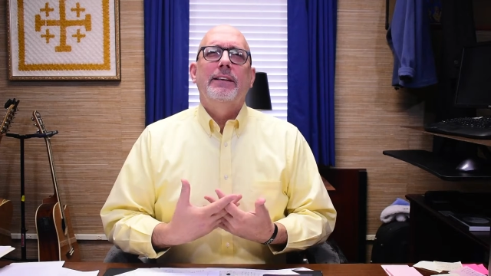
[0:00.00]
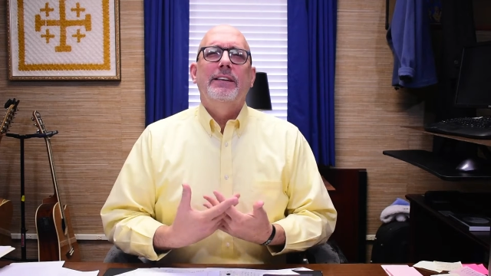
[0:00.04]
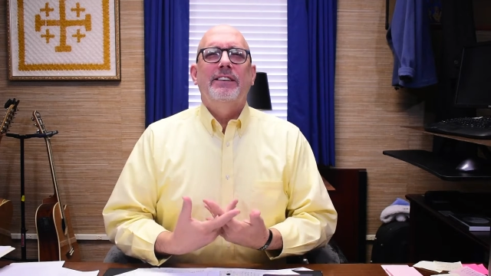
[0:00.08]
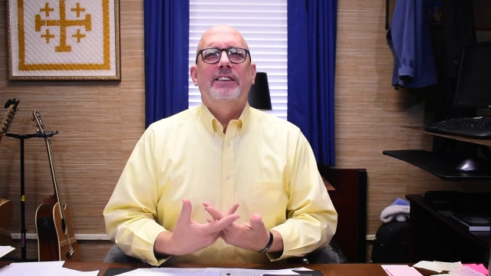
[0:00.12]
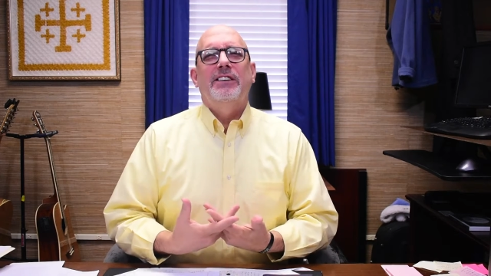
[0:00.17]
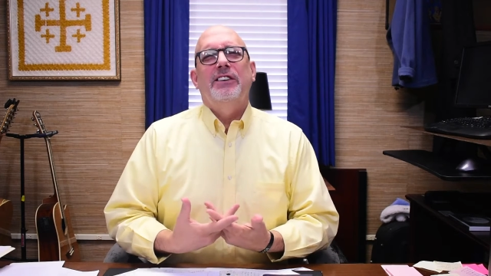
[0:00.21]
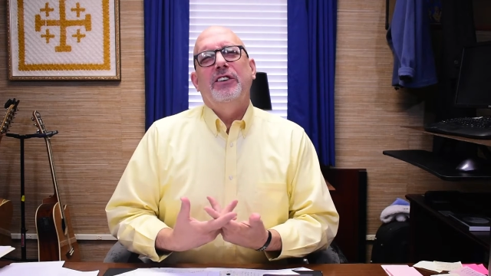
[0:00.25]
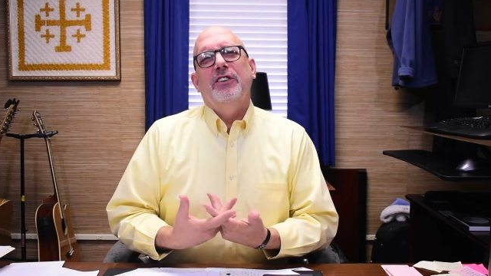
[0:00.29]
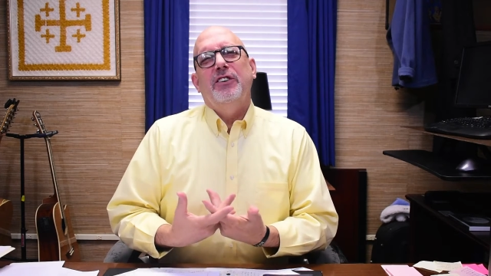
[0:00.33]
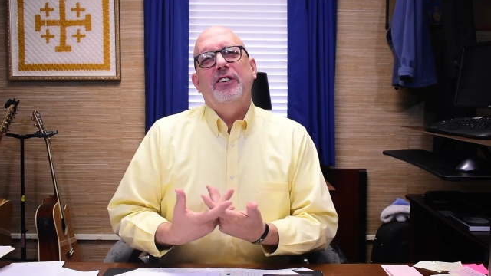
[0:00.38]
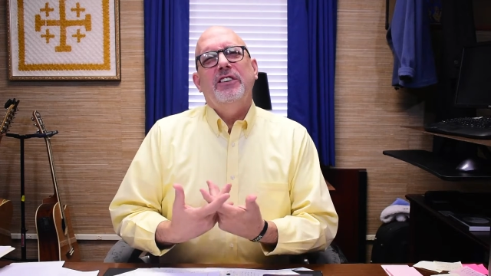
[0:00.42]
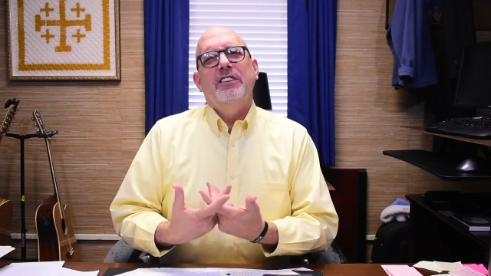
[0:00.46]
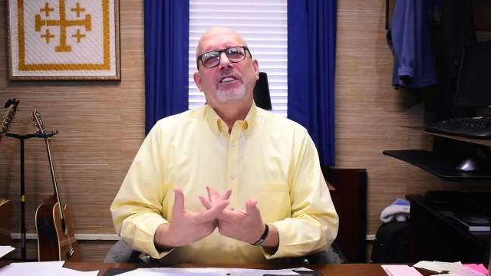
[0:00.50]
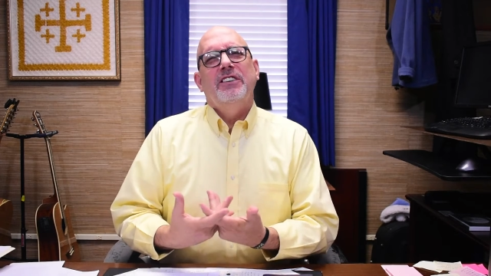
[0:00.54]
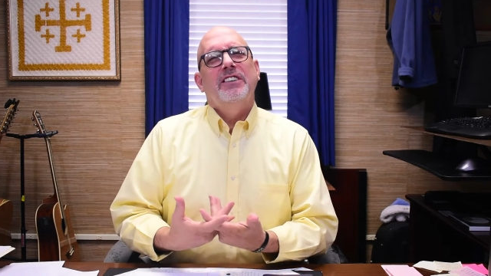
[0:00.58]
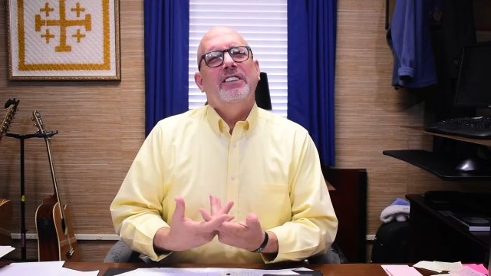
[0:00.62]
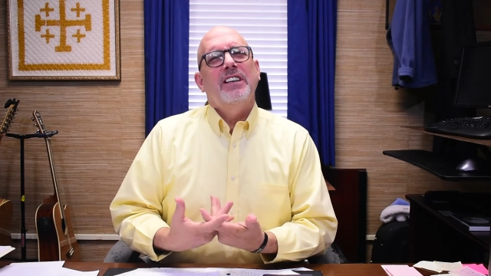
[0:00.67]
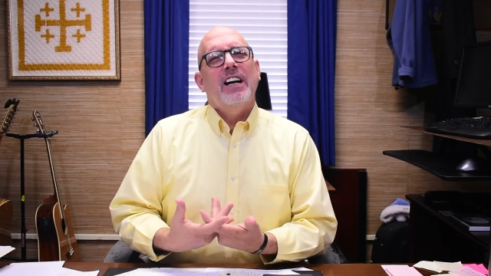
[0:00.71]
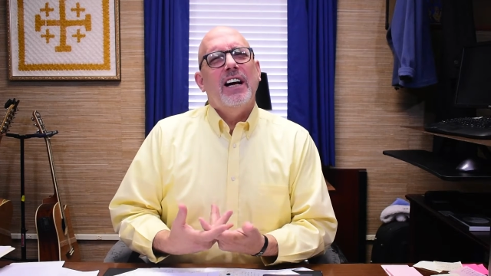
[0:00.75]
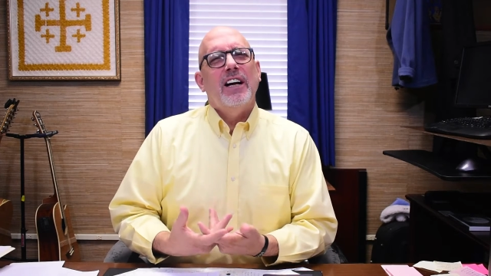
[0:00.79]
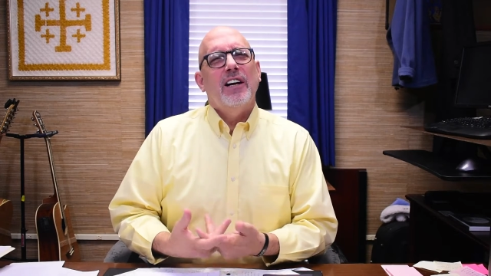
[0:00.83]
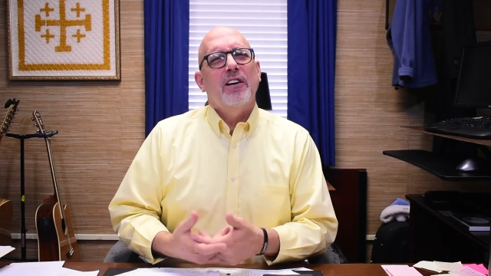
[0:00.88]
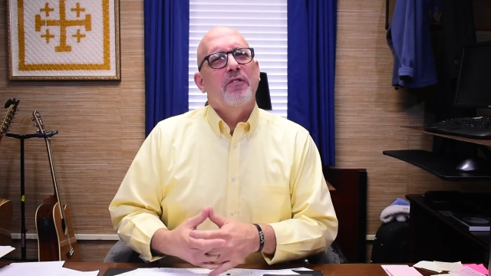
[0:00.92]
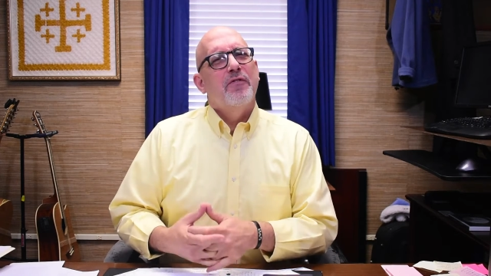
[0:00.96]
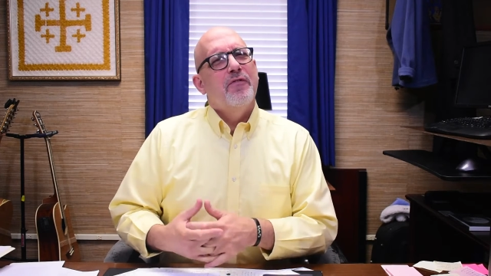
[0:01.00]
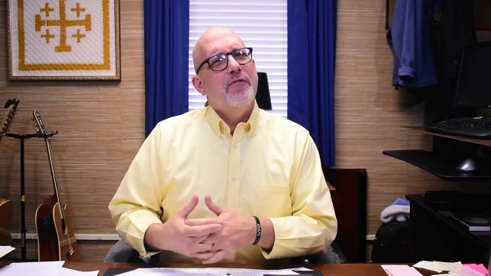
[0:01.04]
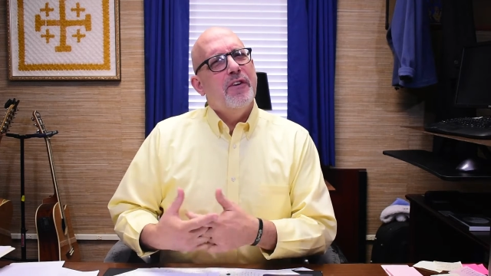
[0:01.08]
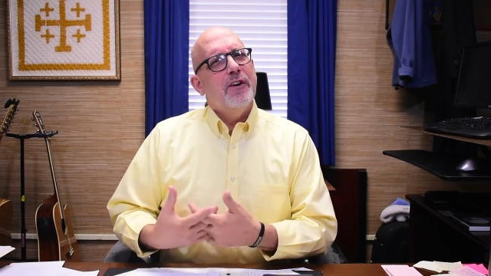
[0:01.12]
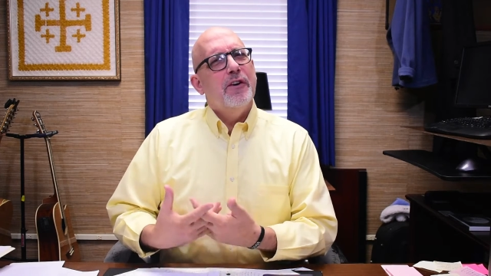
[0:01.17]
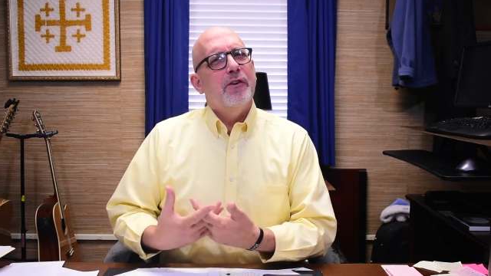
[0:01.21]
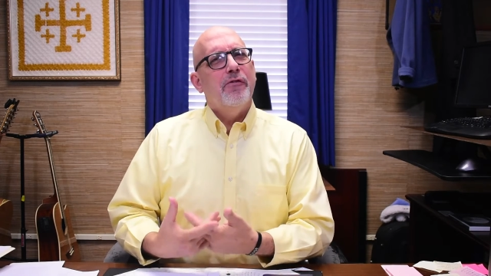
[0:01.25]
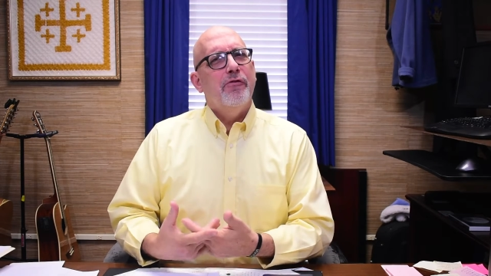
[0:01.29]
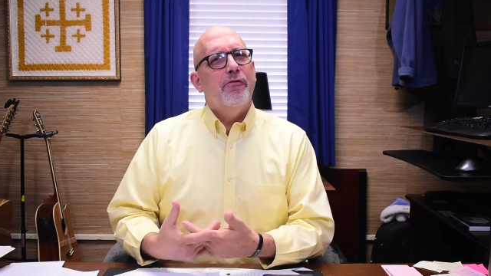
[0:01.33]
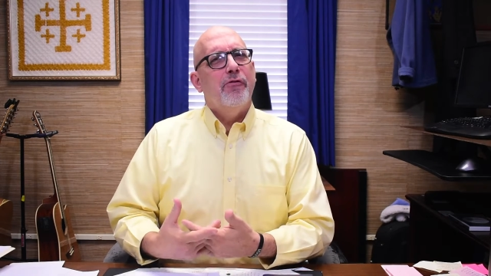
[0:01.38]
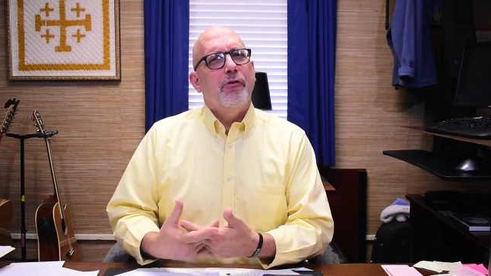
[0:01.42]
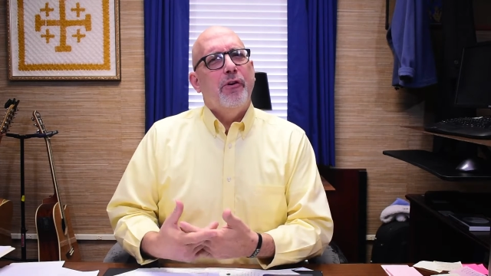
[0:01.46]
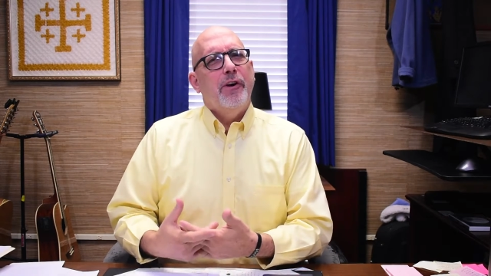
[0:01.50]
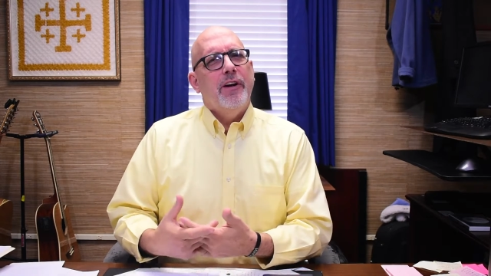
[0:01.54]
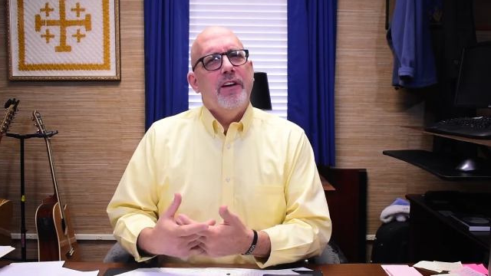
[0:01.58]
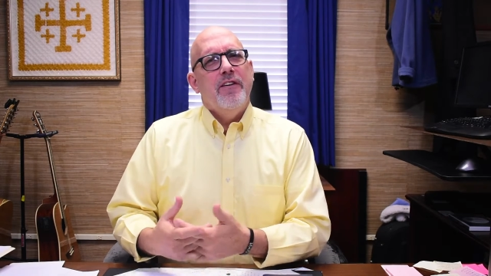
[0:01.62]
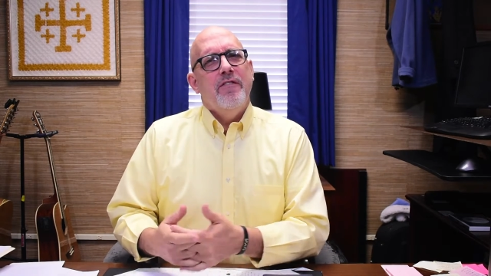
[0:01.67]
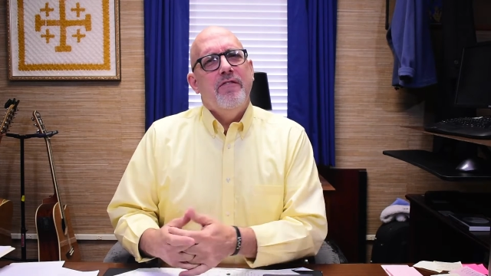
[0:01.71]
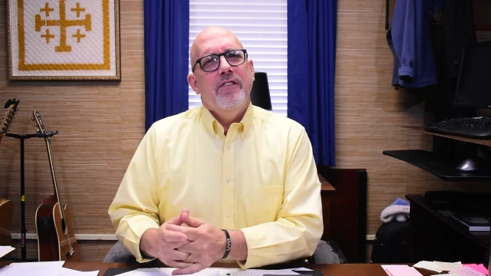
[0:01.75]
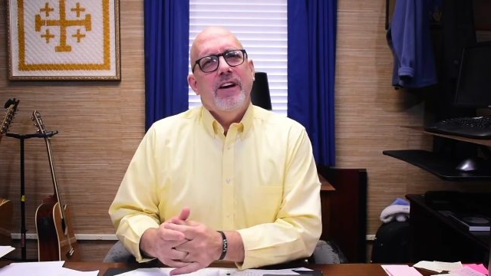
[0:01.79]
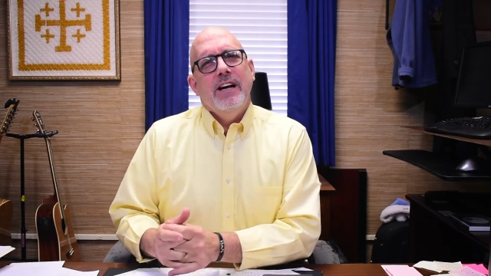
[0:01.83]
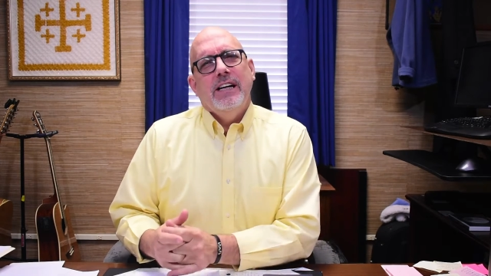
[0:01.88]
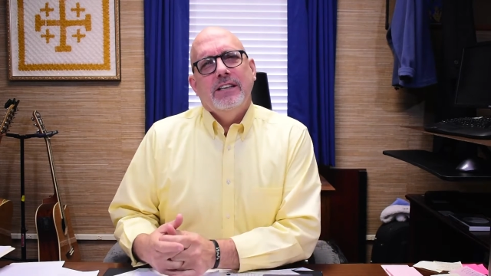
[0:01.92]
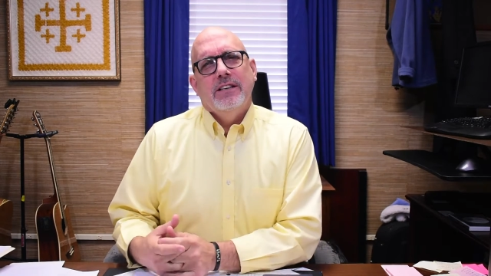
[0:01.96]
this series is titled Fear-Free
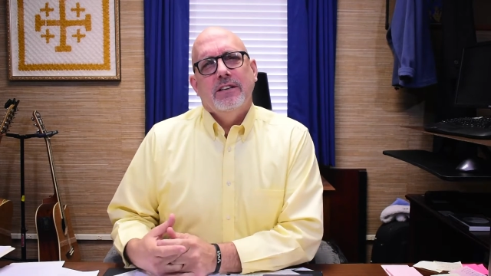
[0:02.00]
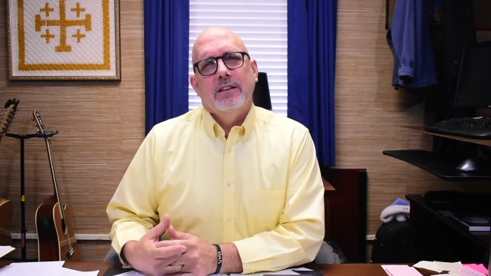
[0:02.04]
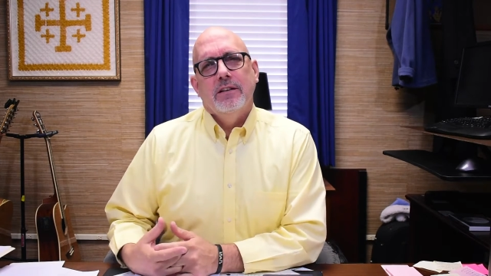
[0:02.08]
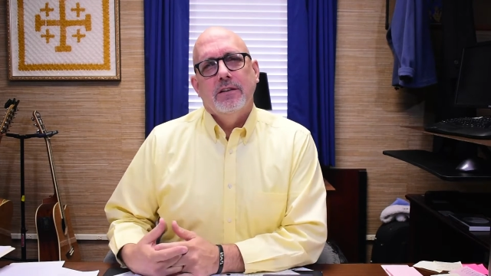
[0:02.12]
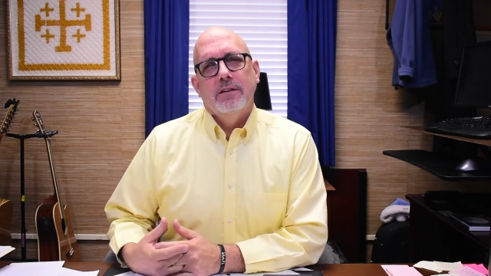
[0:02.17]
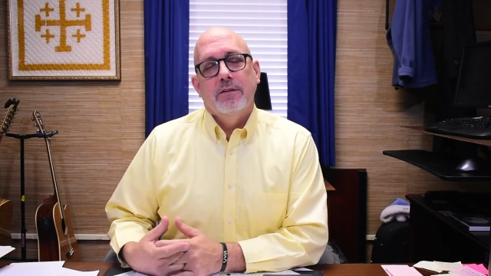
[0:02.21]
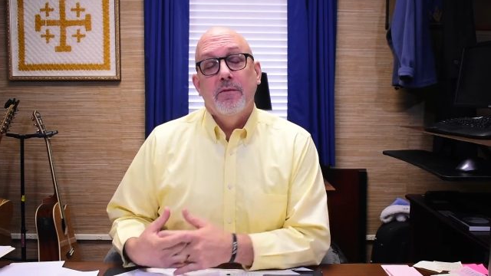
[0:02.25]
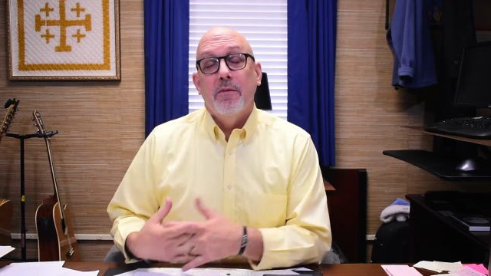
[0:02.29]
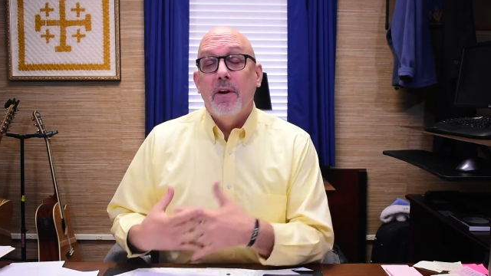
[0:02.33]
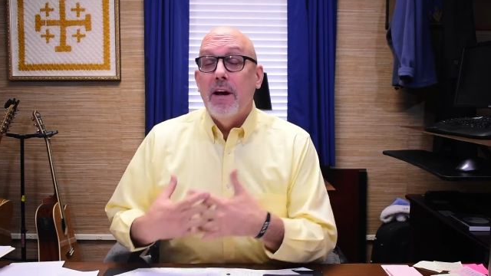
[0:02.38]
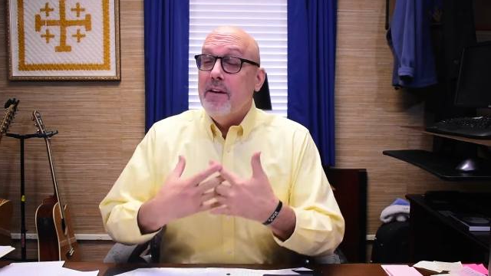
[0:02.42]
Evangelism.